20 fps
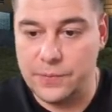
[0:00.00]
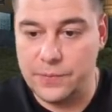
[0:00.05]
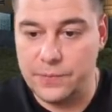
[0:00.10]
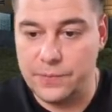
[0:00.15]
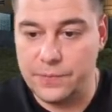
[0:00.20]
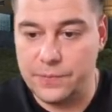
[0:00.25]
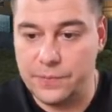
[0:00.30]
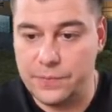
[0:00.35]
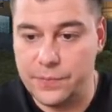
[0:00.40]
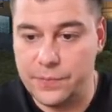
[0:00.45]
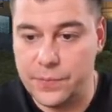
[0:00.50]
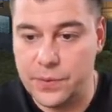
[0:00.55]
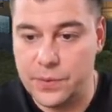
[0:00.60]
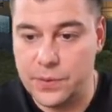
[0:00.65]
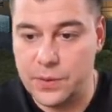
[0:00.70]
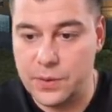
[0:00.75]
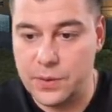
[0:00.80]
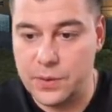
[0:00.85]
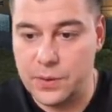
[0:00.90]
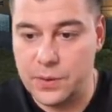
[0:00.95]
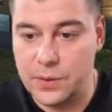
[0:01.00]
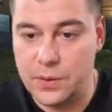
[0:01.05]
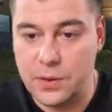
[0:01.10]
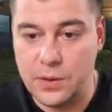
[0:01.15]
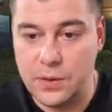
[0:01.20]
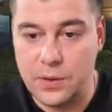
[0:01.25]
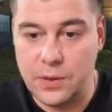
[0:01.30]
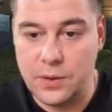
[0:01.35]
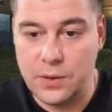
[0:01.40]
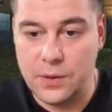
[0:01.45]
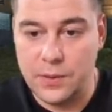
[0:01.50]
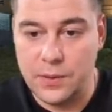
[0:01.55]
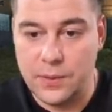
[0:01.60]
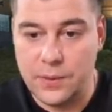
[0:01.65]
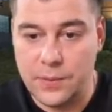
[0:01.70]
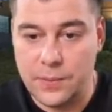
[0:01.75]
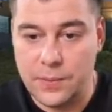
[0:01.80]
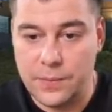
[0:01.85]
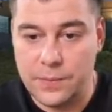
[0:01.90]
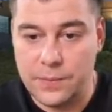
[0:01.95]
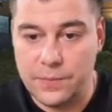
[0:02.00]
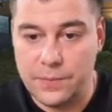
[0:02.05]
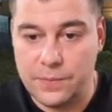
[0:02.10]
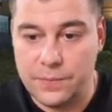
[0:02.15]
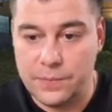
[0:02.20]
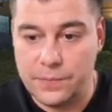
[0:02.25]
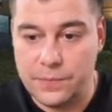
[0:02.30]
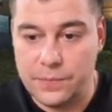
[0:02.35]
Nobody speaks.